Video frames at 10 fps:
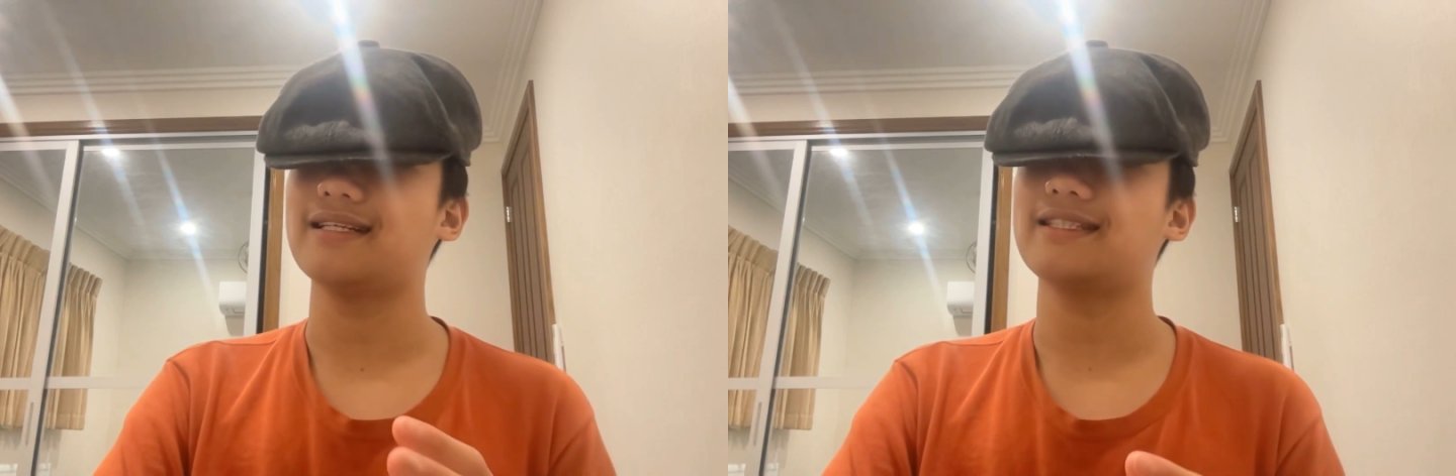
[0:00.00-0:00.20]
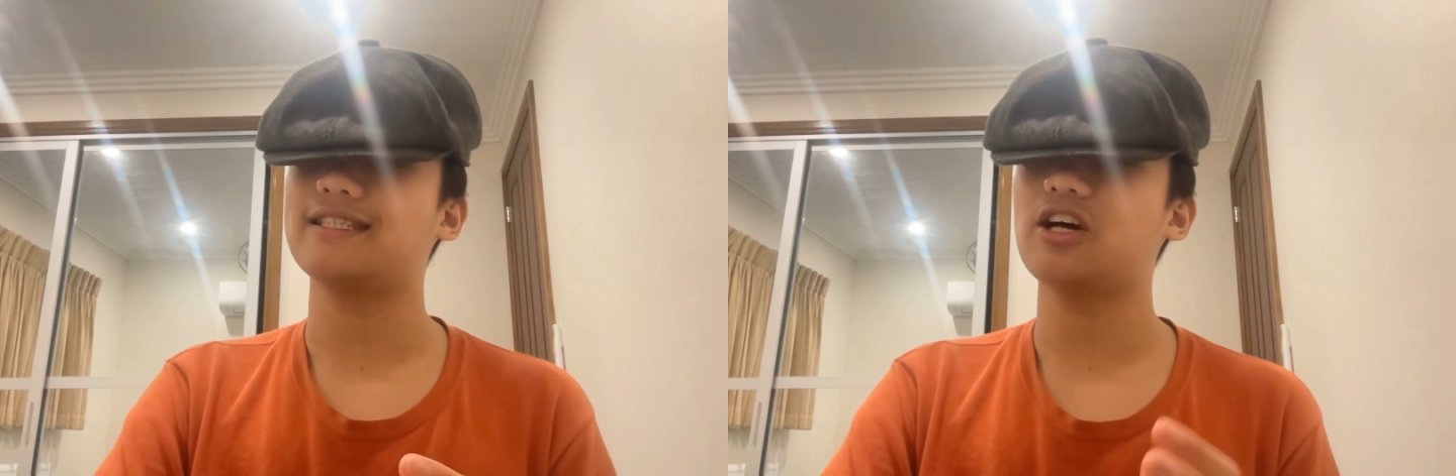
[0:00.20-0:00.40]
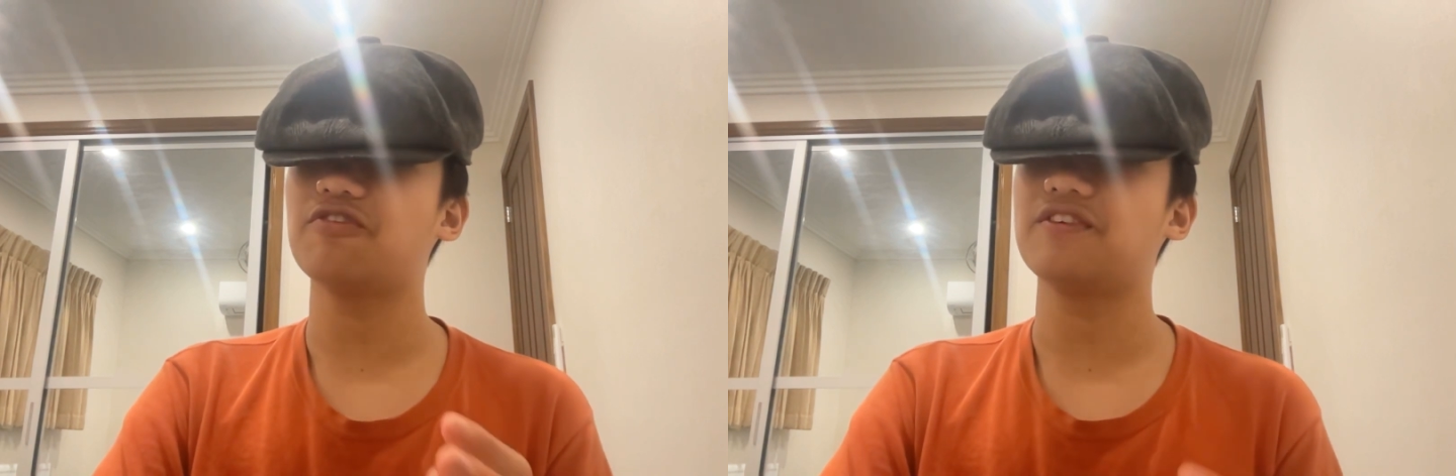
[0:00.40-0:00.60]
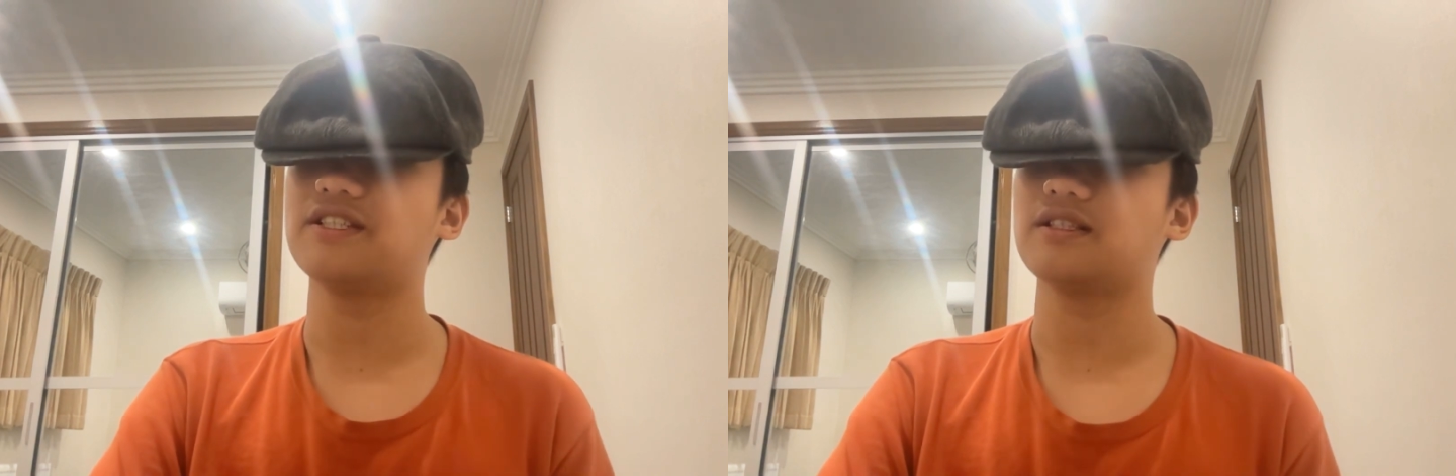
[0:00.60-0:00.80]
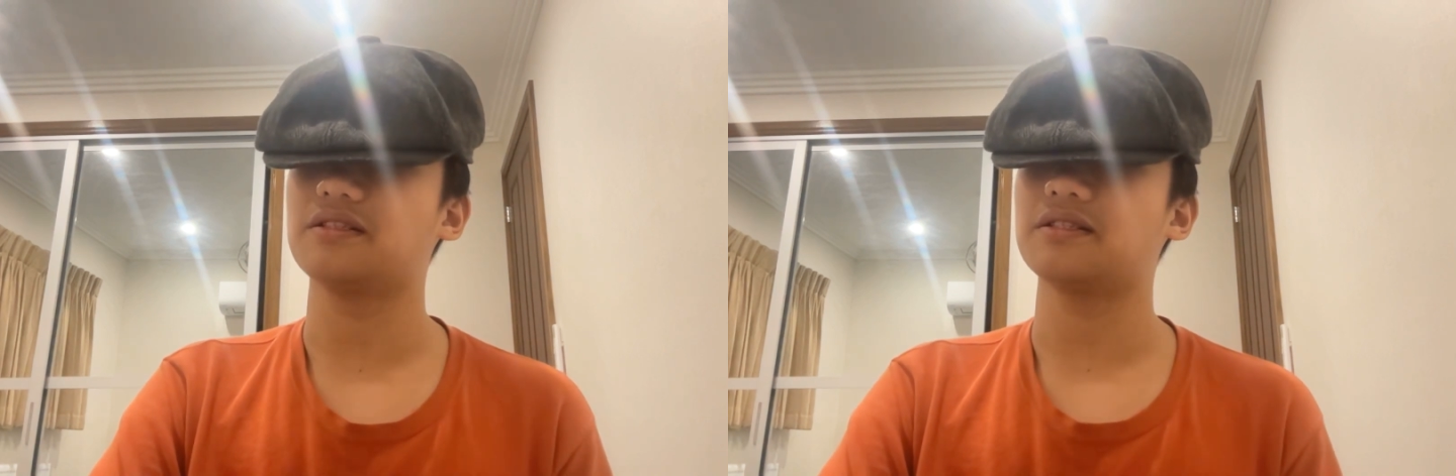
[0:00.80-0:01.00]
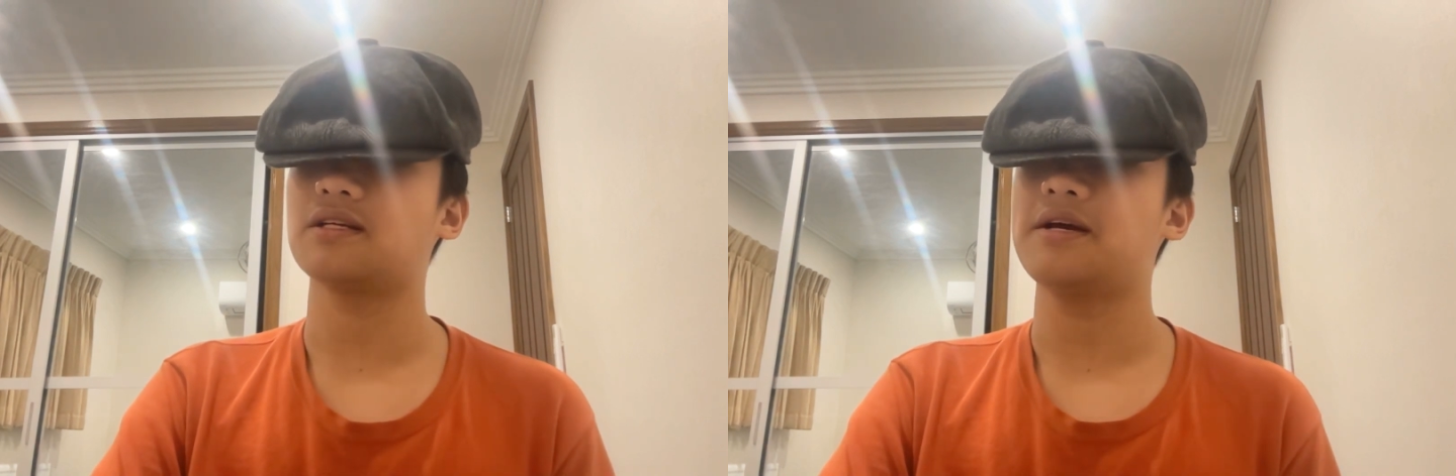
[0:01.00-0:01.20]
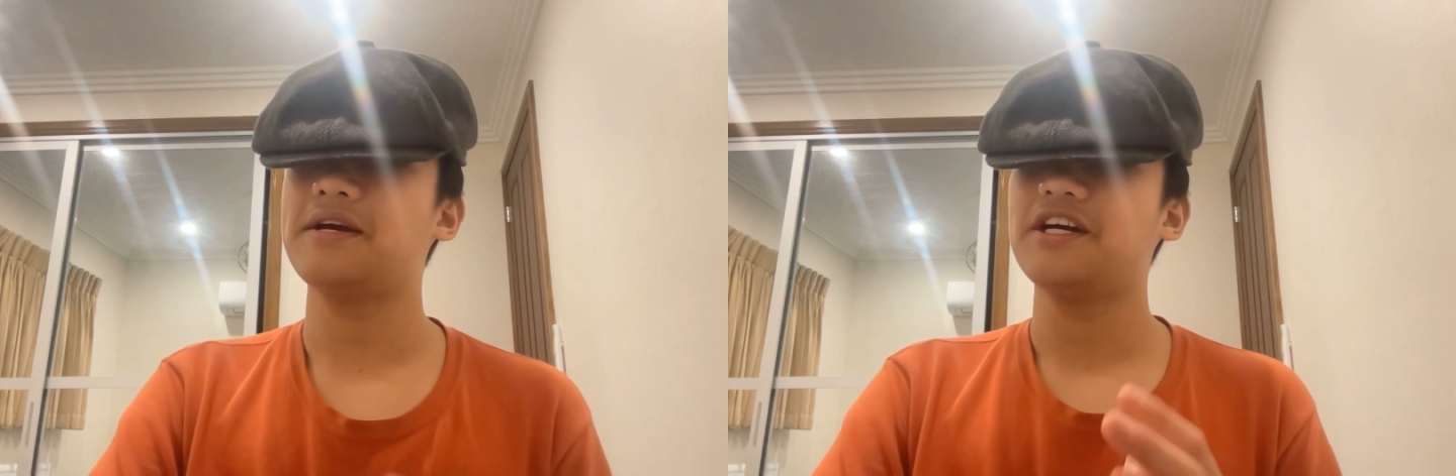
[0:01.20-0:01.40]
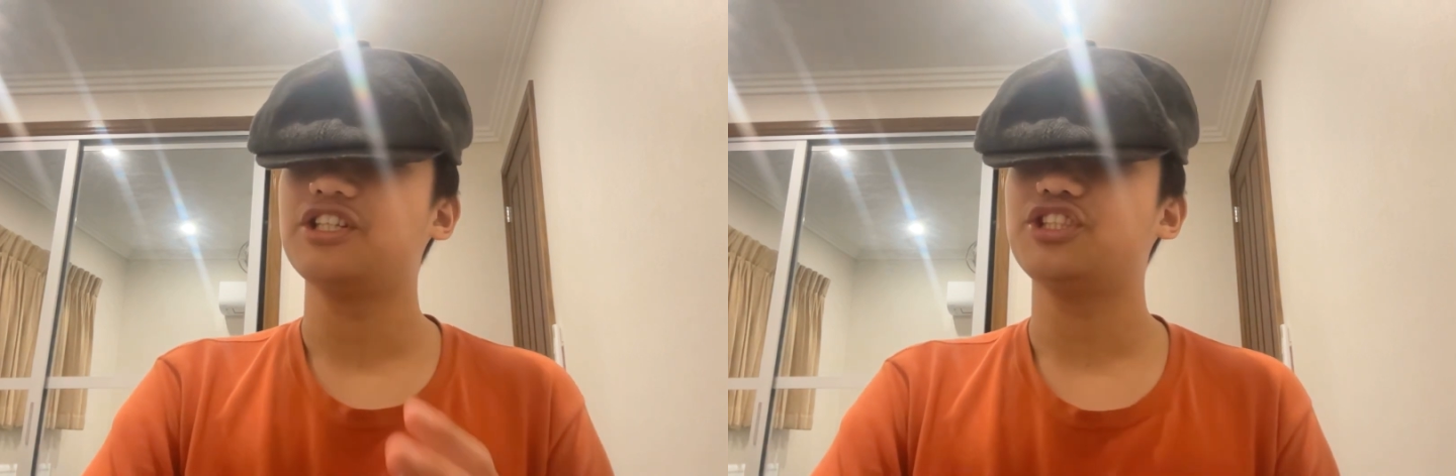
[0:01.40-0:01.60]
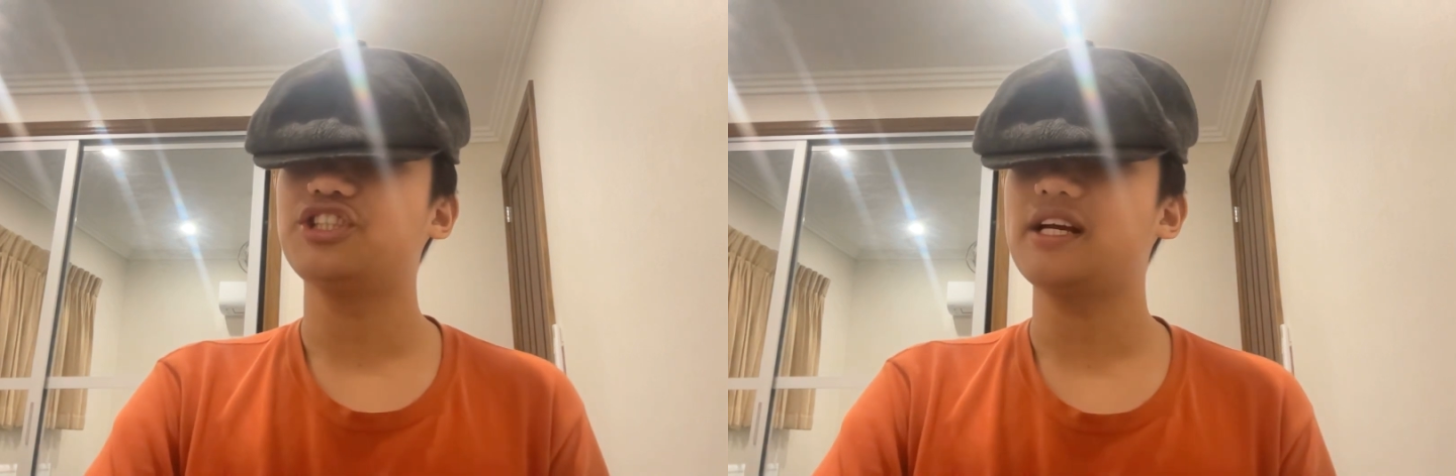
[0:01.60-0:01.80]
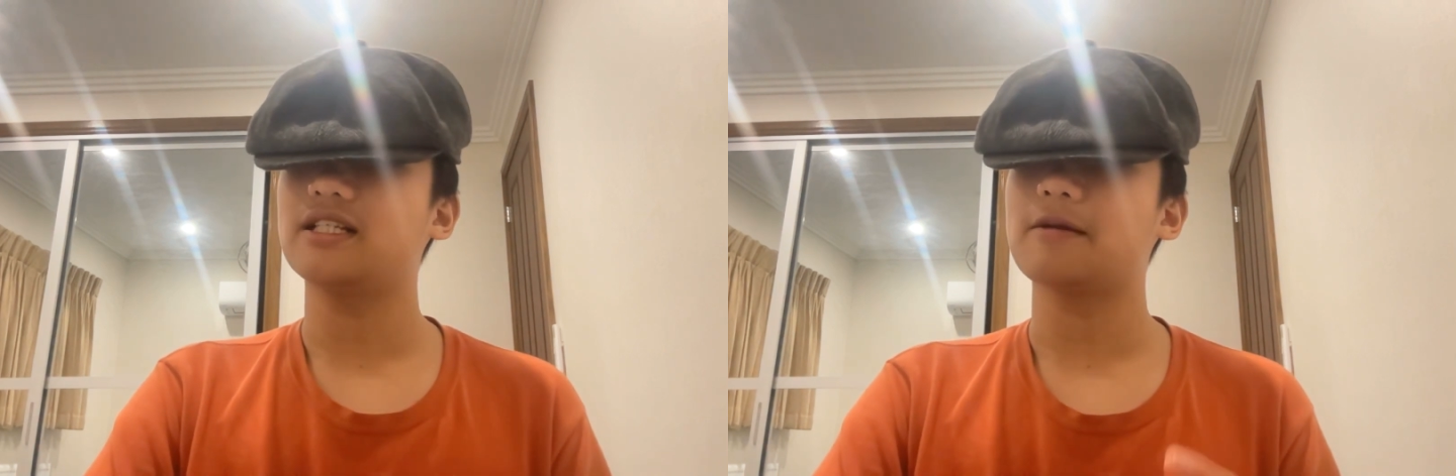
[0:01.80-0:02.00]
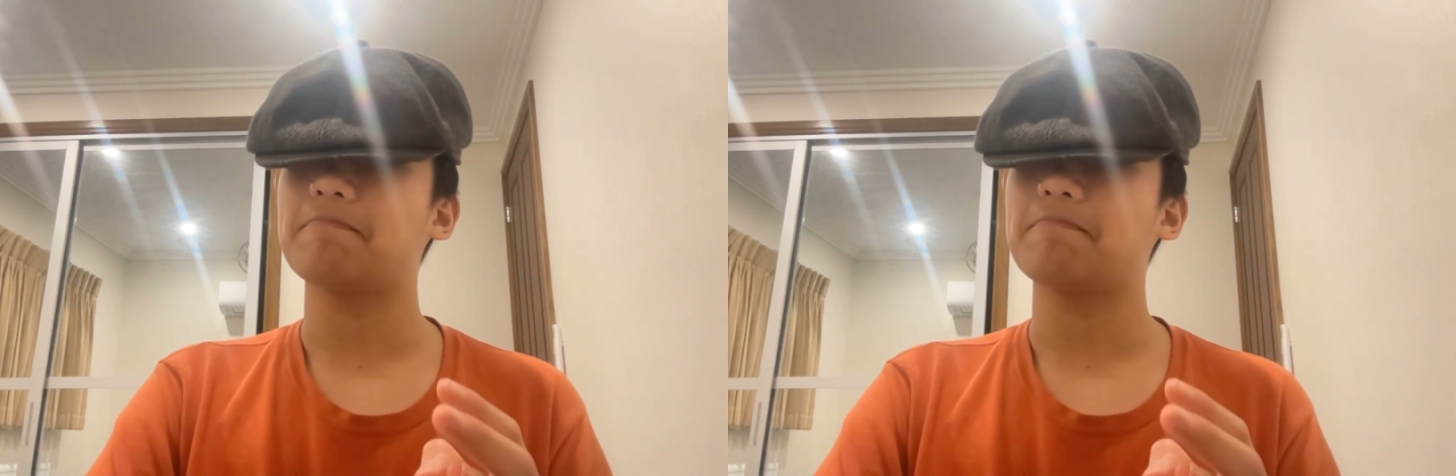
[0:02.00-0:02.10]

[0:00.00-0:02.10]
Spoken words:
and selflessness. She is a